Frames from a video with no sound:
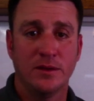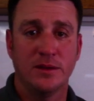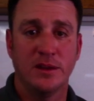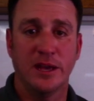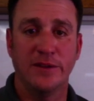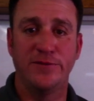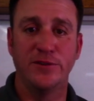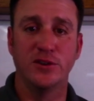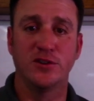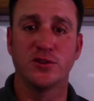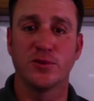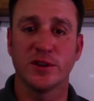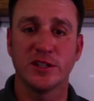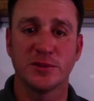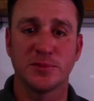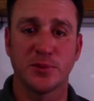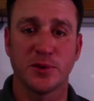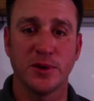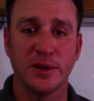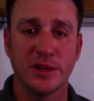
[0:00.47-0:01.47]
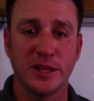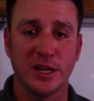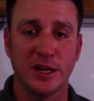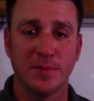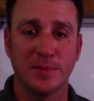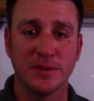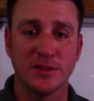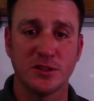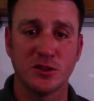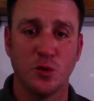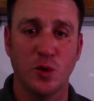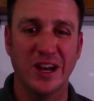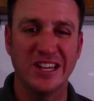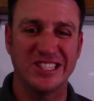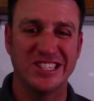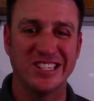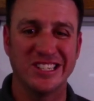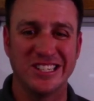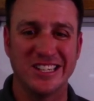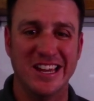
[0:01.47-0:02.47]
Hey, future respiratory therapist.
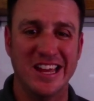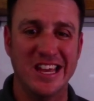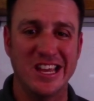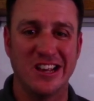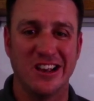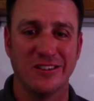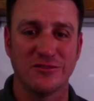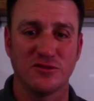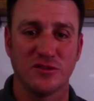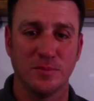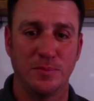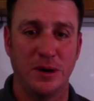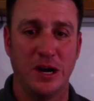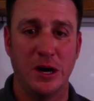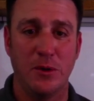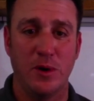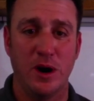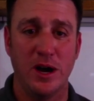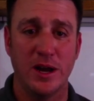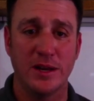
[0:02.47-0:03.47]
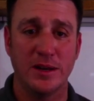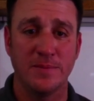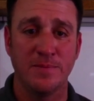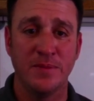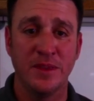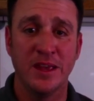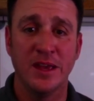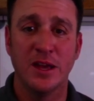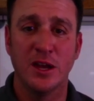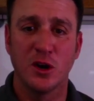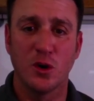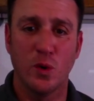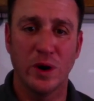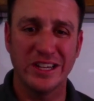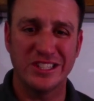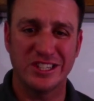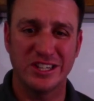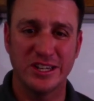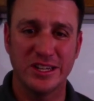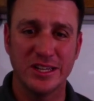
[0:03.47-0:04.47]
Question today comes from Pawan.
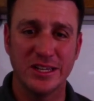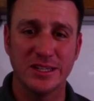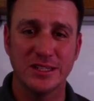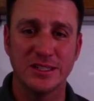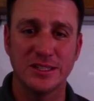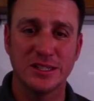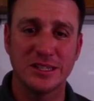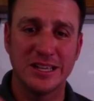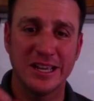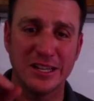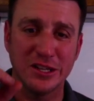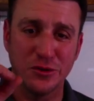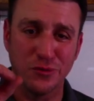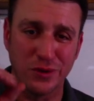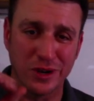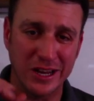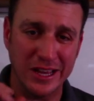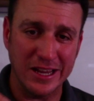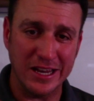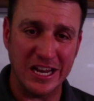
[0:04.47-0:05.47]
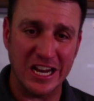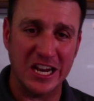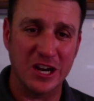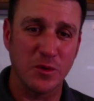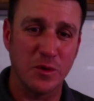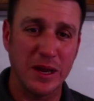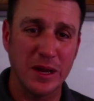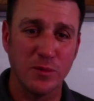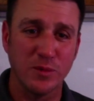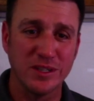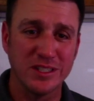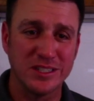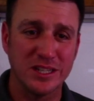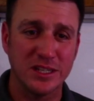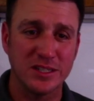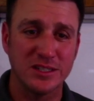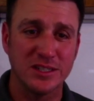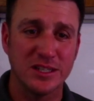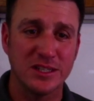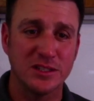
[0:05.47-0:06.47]
Question is, can you relate airway
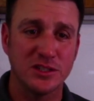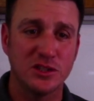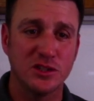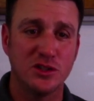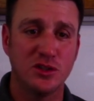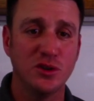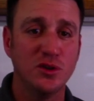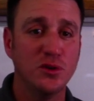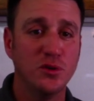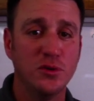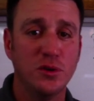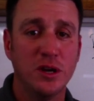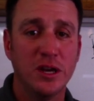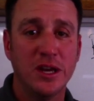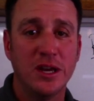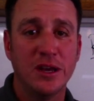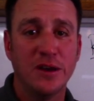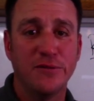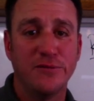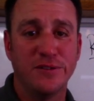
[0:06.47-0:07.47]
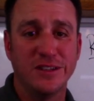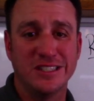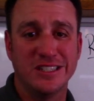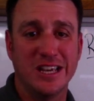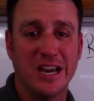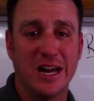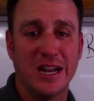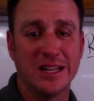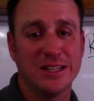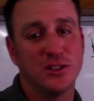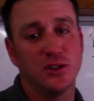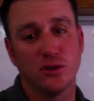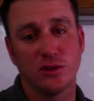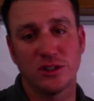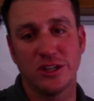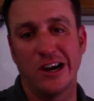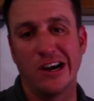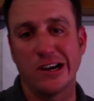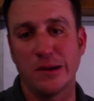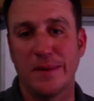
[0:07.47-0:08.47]
resistance to physiology or
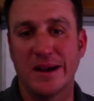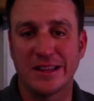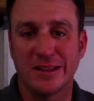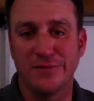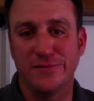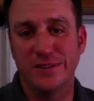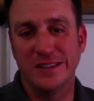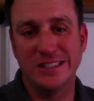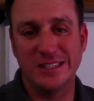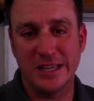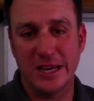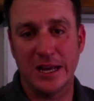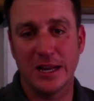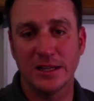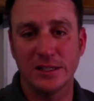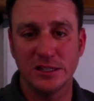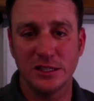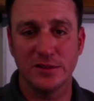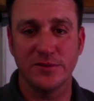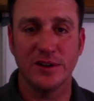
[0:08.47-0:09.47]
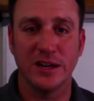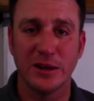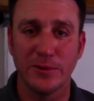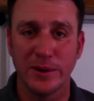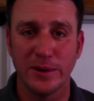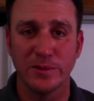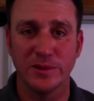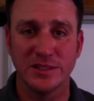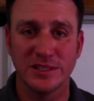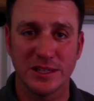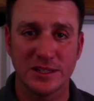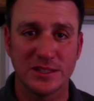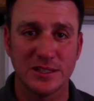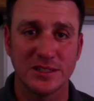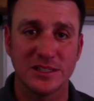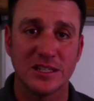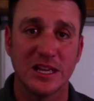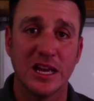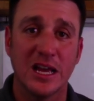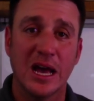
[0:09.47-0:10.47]
talk about the physiology of airway
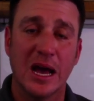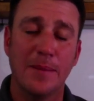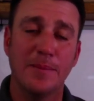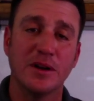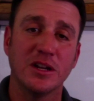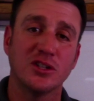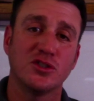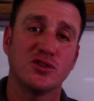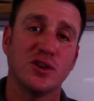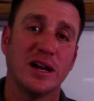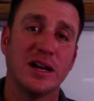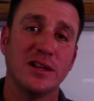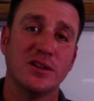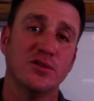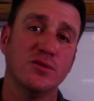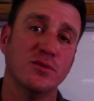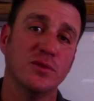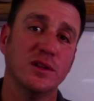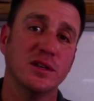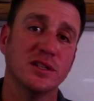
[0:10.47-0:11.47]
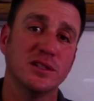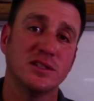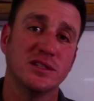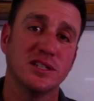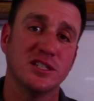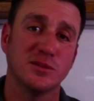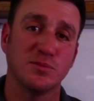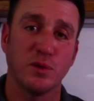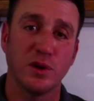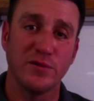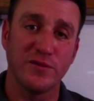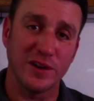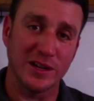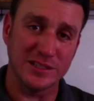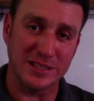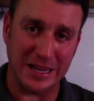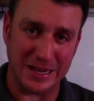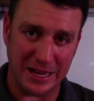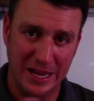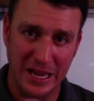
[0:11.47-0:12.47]
resistance? I'm going to try to do this as briefly
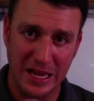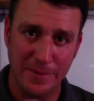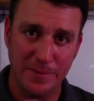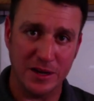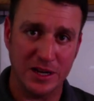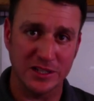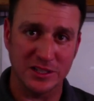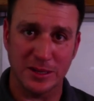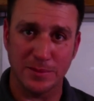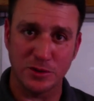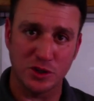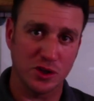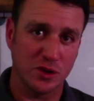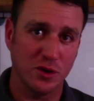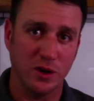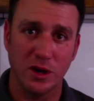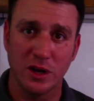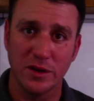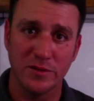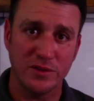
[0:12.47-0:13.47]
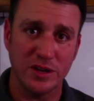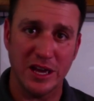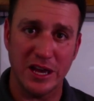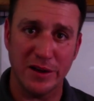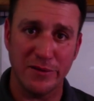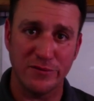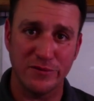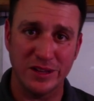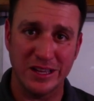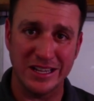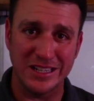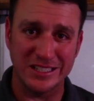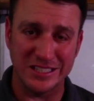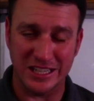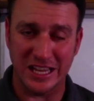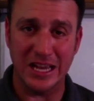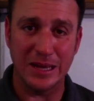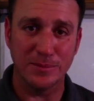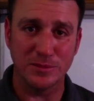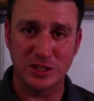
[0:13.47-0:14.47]
as I can because I'm sure all of you have
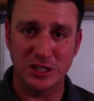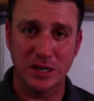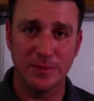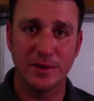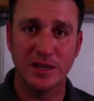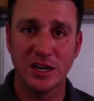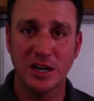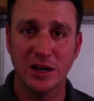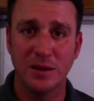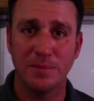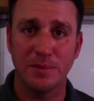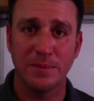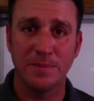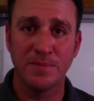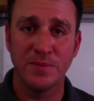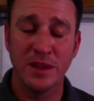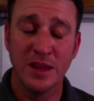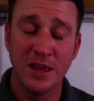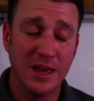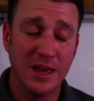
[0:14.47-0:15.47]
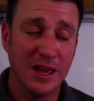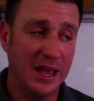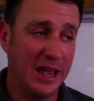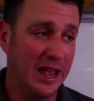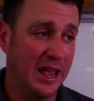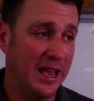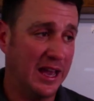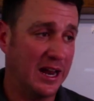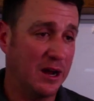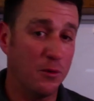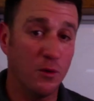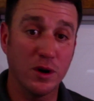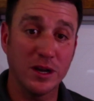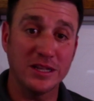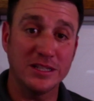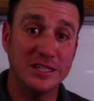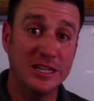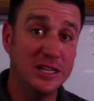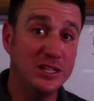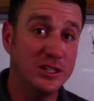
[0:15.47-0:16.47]
exams coming up and I
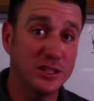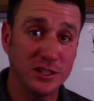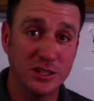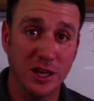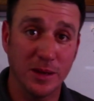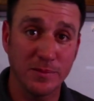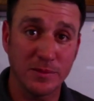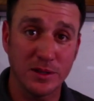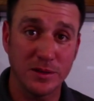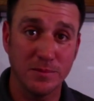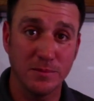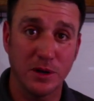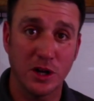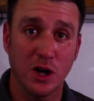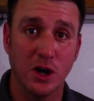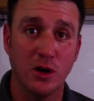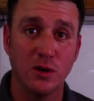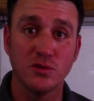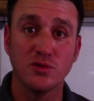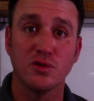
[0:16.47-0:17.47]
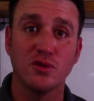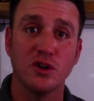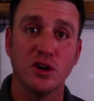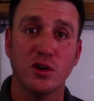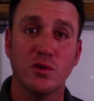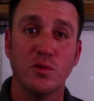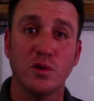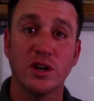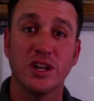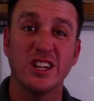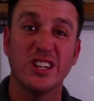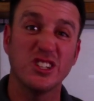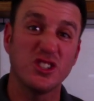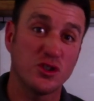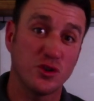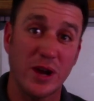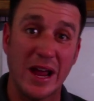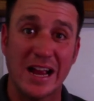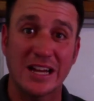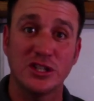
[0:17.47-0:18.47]
want to teach you something, but I also don't want to
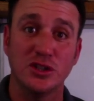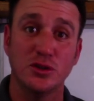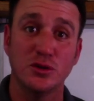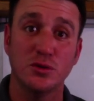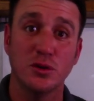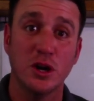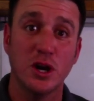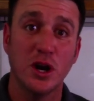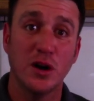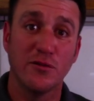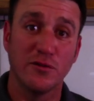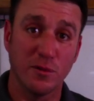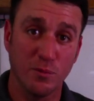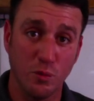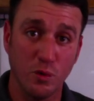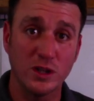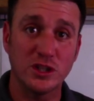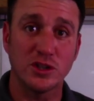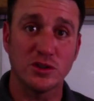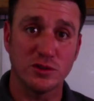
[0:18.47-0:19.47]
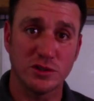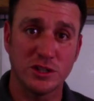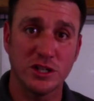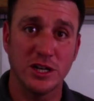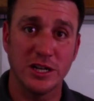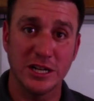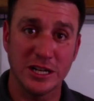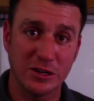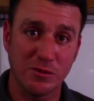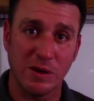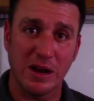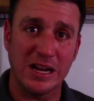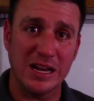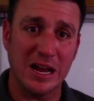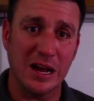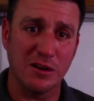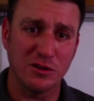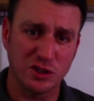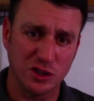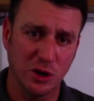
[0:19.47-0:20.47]
distract you from what you're studying right
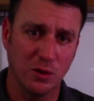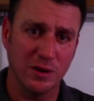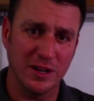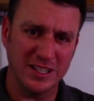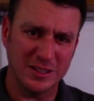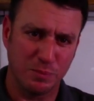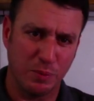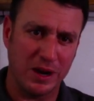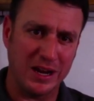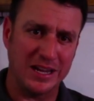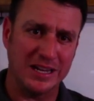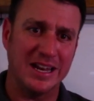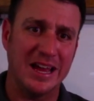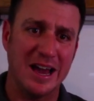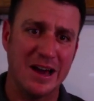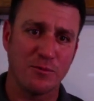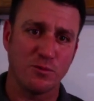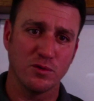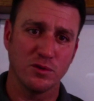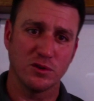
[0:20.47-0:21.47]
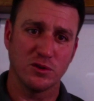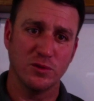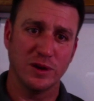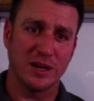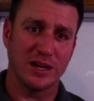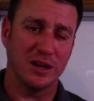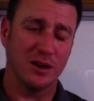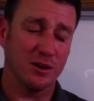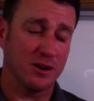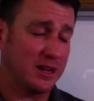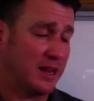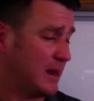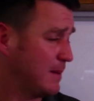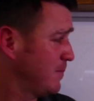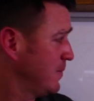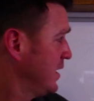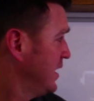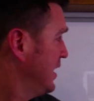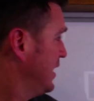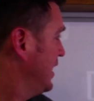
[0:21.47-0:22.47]
now. So let's break it down real quick here, okay?
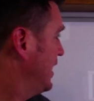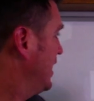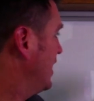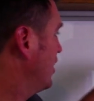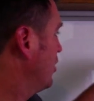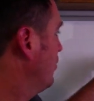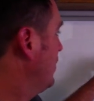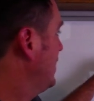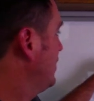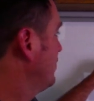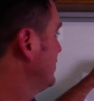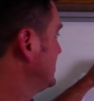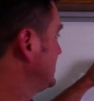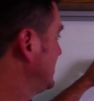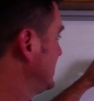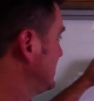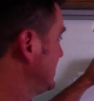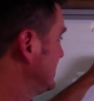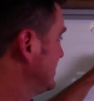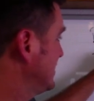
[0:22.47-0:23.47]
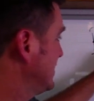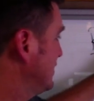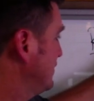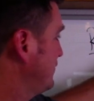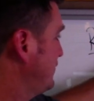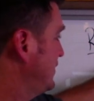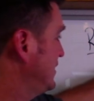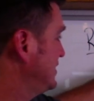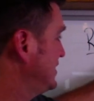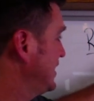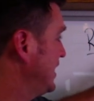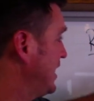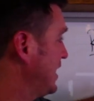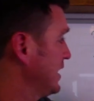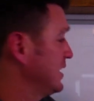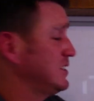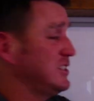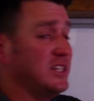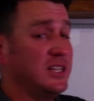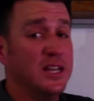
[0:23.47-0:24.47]
Airway resistance and the
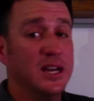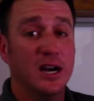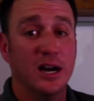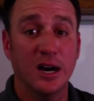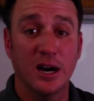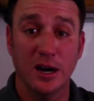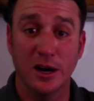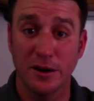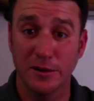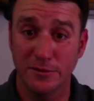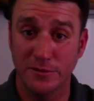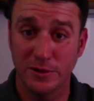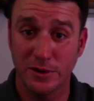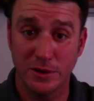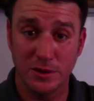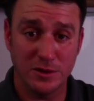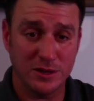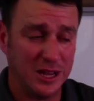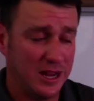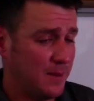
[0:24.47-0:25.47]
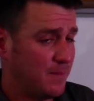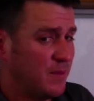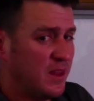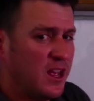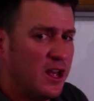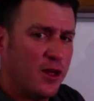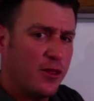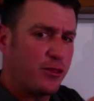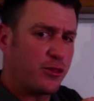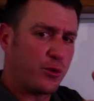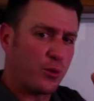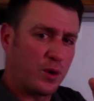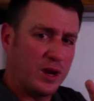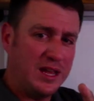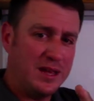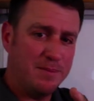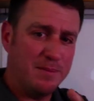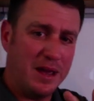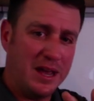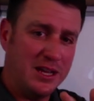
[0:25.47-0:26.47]
physiology of, okay?
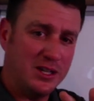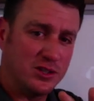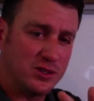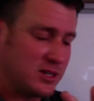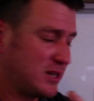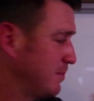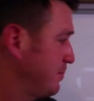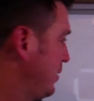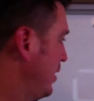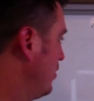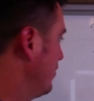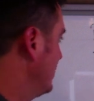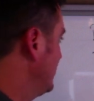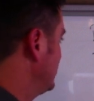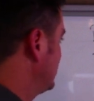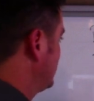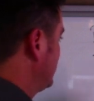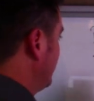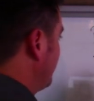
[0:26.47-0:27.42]
Three major components.